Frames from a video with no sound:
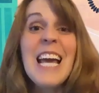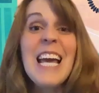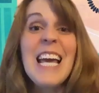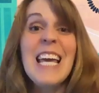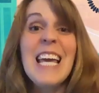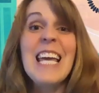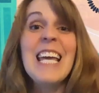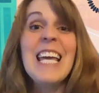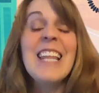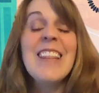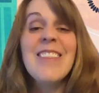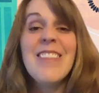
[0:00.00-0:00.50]

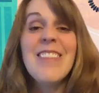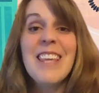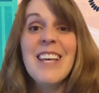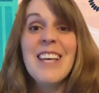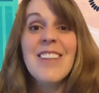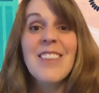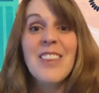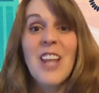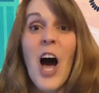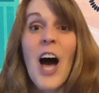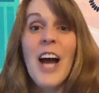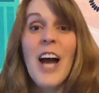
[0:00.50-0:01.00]
in the
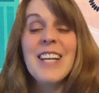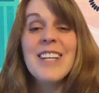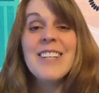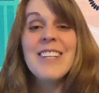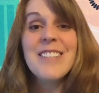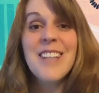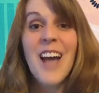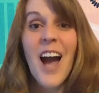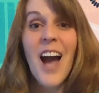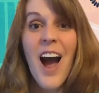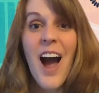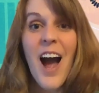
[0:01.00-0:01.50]
allotted
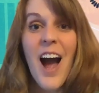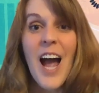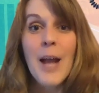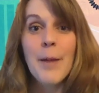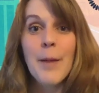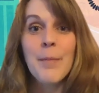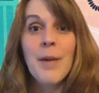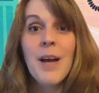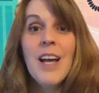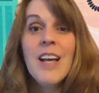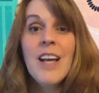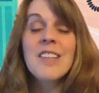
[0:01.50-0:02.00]

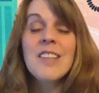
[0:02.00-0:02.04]
time.